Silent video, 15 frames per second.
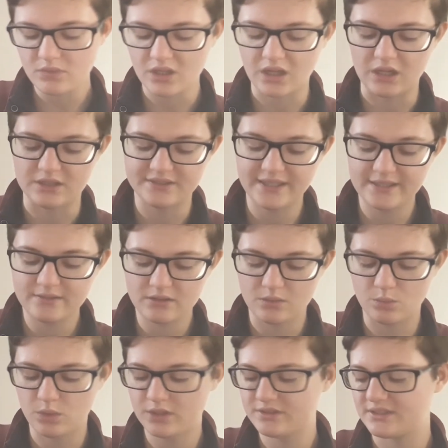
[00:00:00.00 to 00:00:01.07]

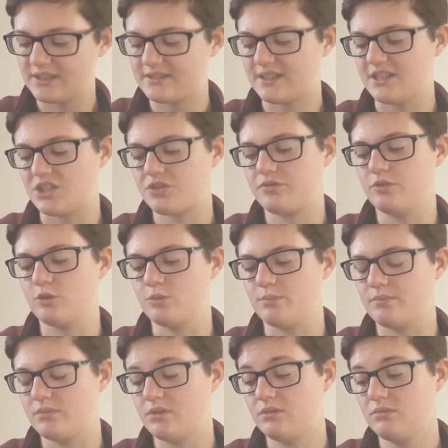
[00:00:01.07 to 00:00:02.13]
Then one that is for,
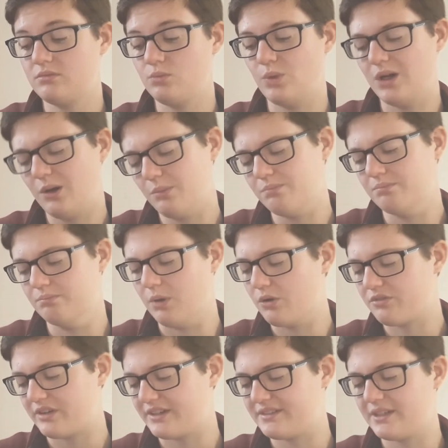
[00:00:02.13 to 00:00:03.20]
well,
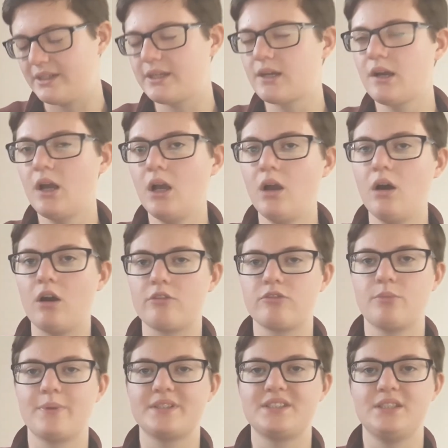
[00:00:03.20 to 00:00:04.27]
both I think, are
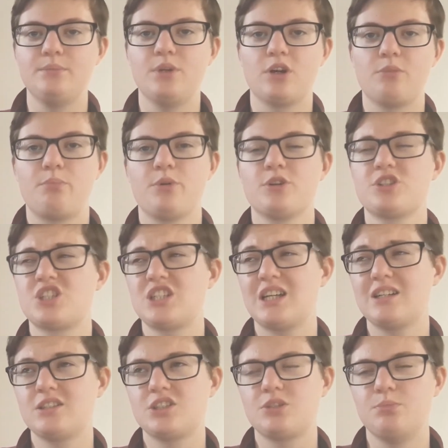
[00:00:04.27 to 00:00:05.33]
for my TBR Purse
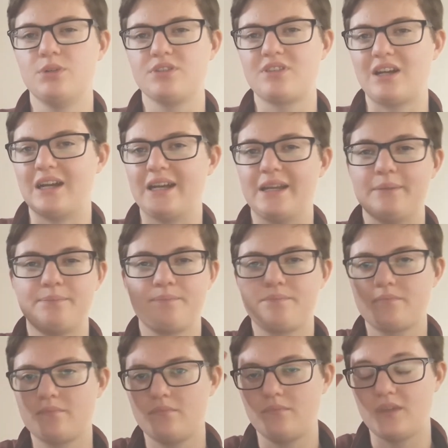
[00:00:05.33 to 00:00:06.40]
Challenge, but I,
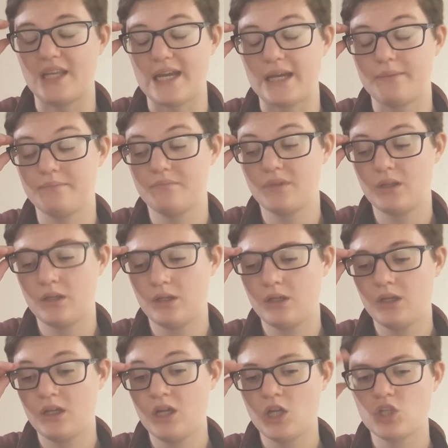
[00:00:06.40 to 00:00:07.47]
yeah,
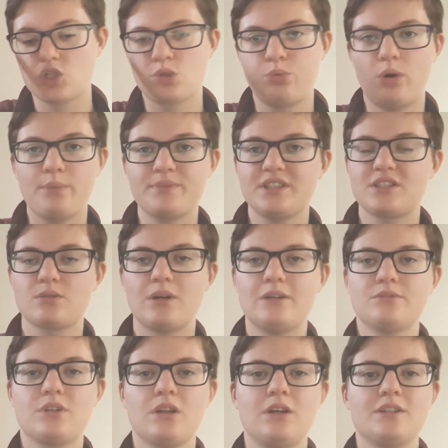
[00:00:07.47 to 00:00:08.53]
swapped it
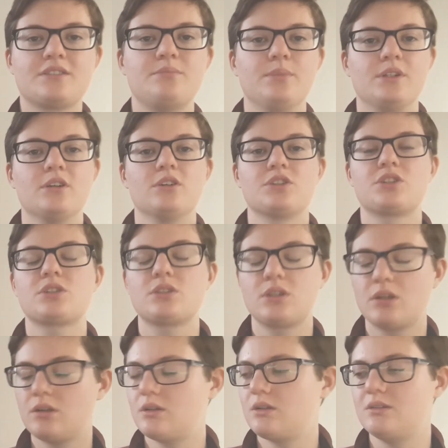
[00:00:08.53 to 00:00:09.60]
around a lot because
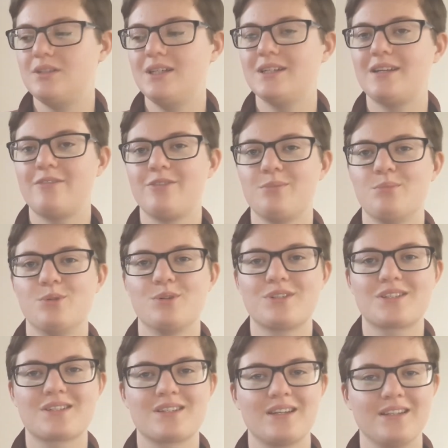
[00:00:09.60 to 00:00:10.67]
DNFing
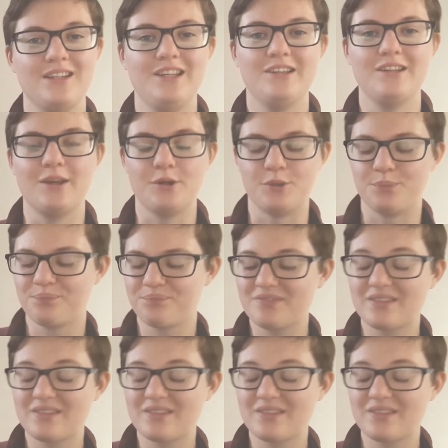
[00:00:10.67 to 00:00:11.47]
books, you know,